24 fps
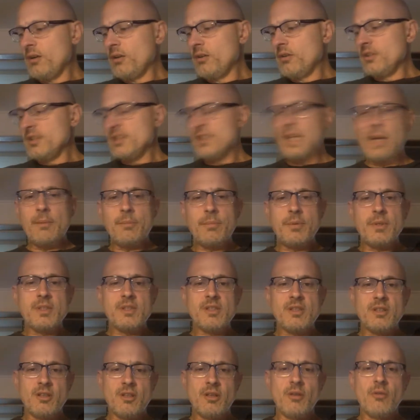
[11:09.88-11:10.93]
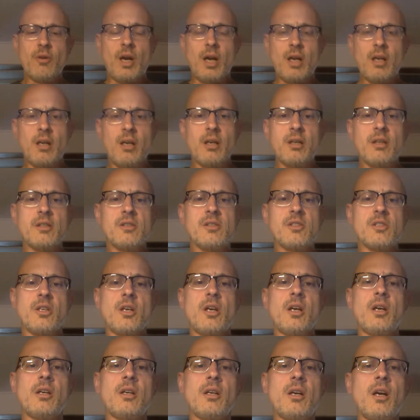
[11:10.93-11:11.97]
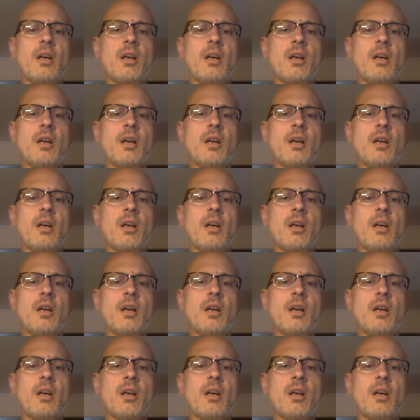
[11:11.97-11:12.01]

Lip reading: This happens in Little Rock, Arkansas.